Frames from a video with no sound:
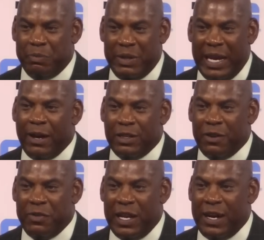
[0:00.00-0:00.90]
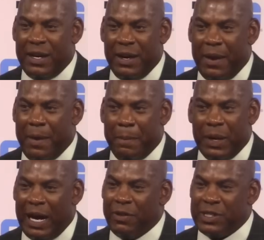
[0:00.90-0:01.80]
be out there for that,
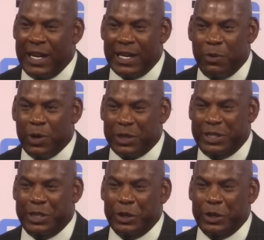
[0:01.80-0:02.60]
but obviously I got work to do.